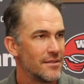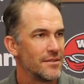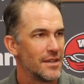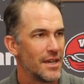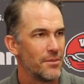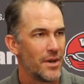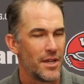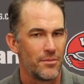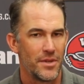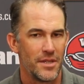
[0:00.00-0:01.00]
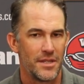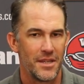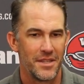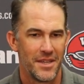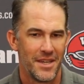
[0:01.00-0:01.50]
it might have been.
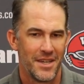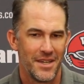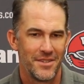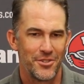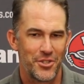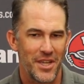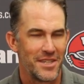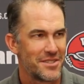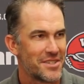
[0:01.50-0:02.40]
That the shaded